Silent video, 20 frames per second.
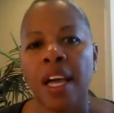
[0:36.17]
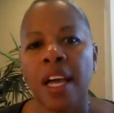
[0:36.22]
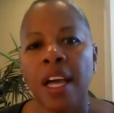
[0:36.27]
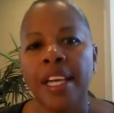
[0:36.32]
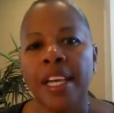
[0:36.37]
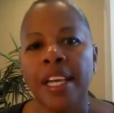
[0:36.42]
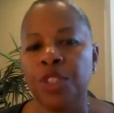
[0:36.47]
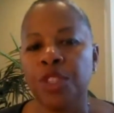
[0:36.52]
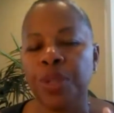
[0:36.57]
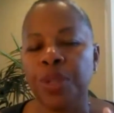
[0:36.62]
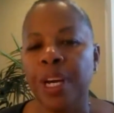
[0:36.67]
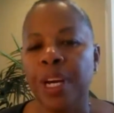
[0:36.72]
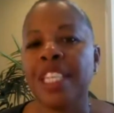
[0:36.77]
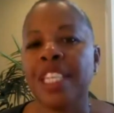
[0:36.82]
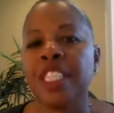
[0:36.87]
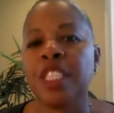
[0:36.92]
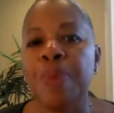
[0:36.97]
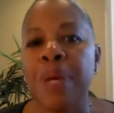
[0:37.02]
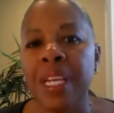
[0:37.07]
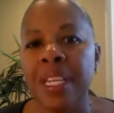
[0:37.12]
Is your
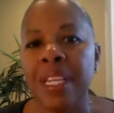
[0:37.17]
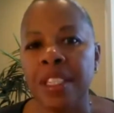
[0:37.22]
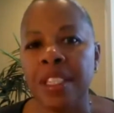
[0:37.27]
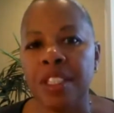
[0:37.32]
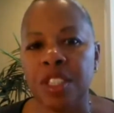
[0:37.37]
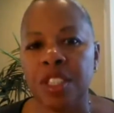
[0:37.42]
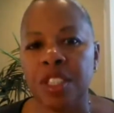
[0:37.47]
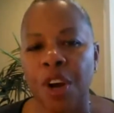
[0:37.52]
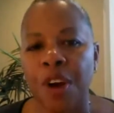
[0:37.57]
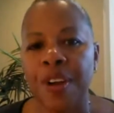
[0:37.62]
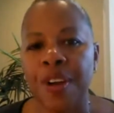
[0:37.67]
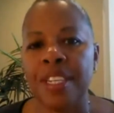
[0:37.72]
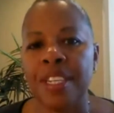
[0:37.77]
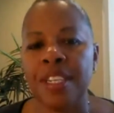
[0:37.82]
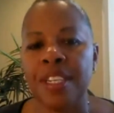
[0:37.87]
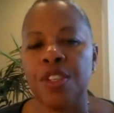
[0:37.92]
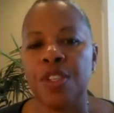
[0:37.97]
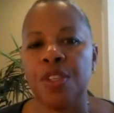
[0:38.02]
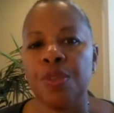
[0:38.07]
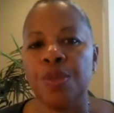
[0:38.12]
husband
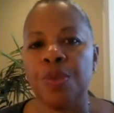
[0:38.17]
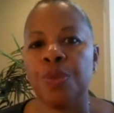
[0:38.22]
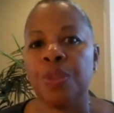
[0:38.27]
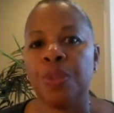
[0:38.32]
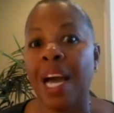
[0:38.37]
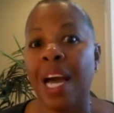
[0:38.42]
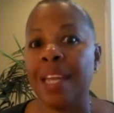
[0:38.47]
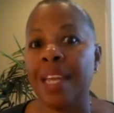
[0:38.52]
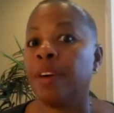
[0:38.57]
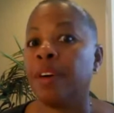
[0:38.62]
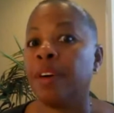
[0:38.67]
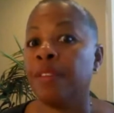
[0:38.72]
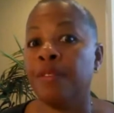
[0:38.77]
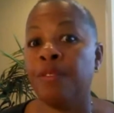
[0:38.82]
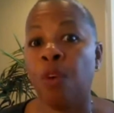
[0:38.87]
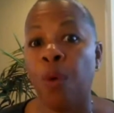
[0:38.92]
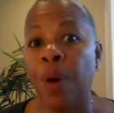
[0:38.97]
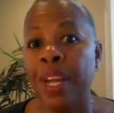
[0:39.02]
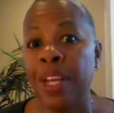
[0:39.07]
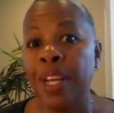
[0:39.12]
starting to kind of
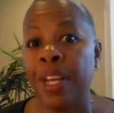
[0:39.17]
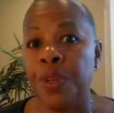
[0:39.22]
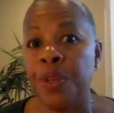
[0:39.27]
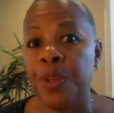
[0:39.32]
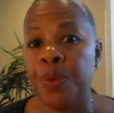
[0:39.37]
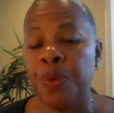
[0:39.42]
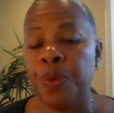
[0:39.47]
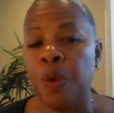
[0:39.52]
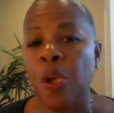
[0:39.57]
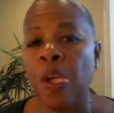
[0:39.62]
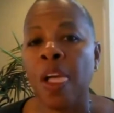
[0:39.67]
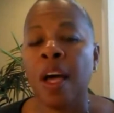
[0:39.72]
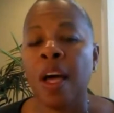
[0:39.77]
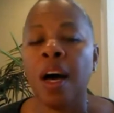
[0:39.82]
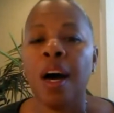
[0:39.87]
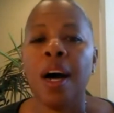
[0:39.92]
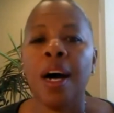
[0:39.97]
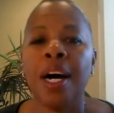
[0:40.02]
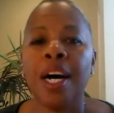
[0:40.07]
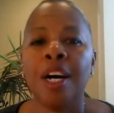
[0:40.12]
avoid you?
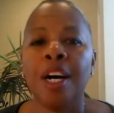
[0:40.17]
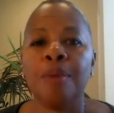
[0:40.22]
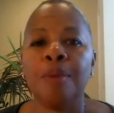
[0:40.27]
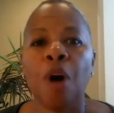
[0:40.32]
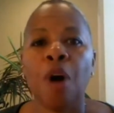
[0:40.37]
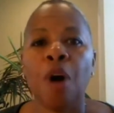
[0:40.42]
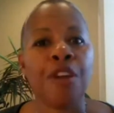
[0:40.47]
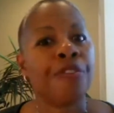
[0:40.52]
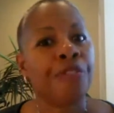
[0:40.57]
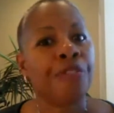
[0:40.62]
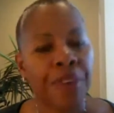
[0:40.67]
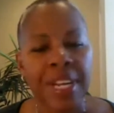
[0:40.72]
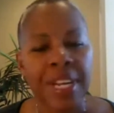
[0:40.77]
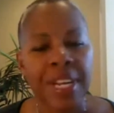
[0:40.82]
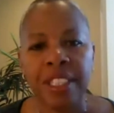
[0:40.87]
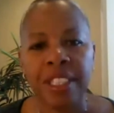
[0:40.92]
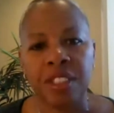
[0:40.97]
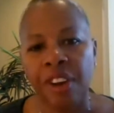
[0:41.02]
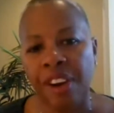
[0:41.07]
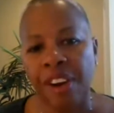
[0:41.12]
Are your
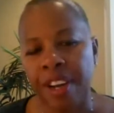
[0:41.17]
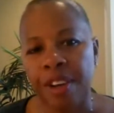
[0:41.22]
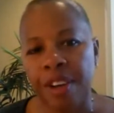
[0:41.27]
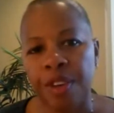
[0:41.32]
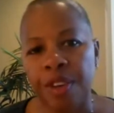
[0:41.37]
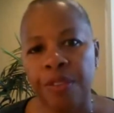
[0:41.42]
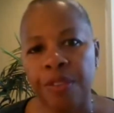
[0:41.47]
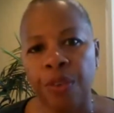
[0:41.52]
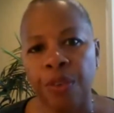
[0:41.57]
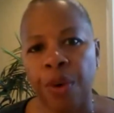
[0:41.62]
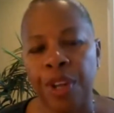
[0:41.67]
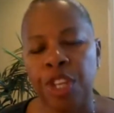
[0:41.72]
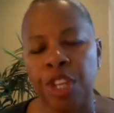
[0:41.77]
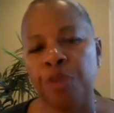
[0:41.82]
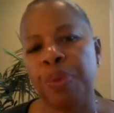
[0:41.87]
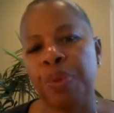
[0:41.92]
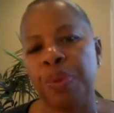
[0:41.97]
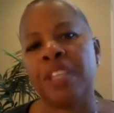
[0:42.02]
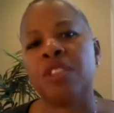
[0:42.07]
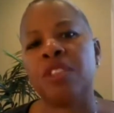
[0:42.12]
friends starting to avoid you
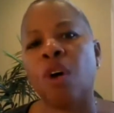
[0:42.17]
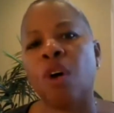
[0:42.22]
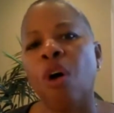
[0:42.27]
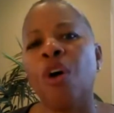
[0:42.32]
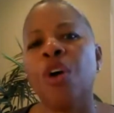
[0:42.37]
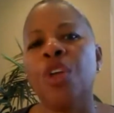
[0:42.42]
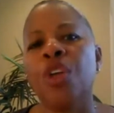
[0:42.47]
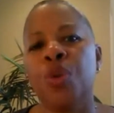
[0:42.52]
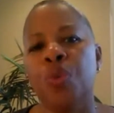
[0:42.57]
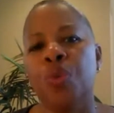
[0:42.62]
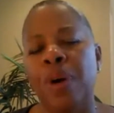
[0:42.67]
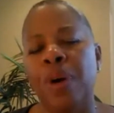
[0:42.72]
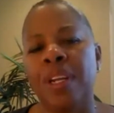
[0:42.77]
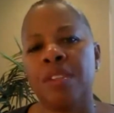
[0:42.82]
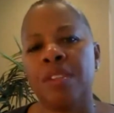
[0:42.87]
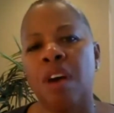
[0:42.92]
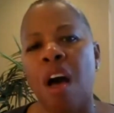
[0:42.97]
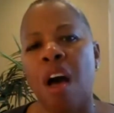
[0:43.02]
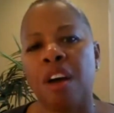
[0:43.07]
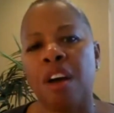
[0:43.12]
because all you want
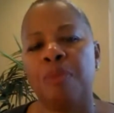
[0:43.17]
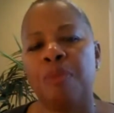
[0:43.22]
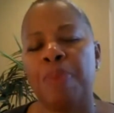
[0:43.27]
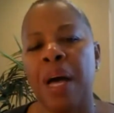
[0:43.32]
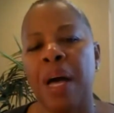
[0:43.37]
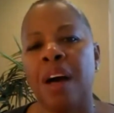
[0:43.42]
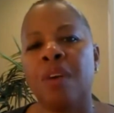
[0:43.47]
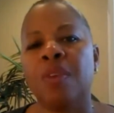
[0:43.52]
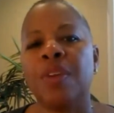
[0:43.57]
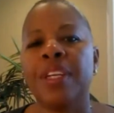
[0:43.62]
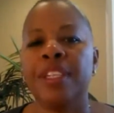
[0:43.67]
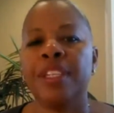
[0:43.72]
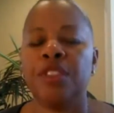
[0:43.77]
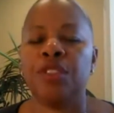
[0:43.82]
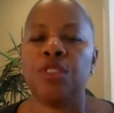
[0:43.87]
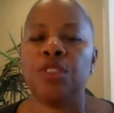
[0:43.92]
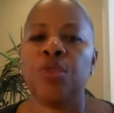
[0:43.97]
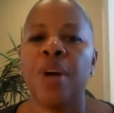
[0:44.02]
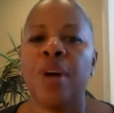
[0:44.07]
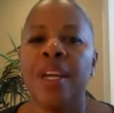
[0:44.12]
to talk about is
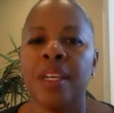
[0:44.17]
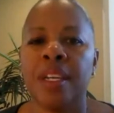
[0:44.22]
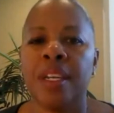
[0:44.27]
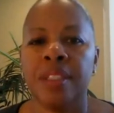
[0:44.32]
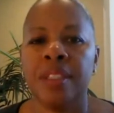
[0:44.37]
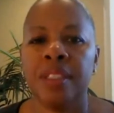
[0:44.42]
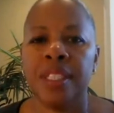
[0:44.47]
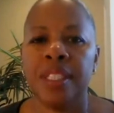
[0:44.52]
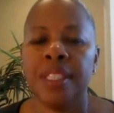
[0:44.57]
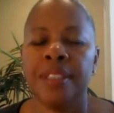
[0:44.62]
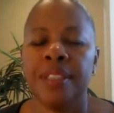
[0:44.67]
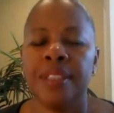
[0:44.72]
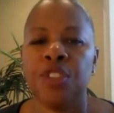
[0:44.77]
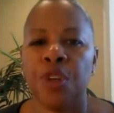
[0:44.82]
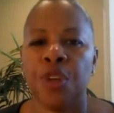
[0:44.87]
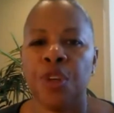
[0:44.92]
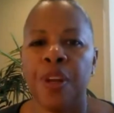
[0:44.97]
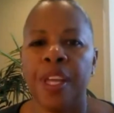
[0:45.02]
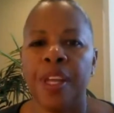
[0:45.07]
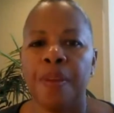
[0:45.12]
your trying to conceive
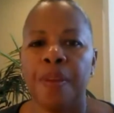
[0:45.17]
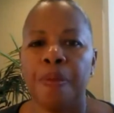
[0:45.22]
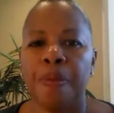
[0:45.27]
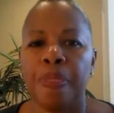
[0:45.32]
journey?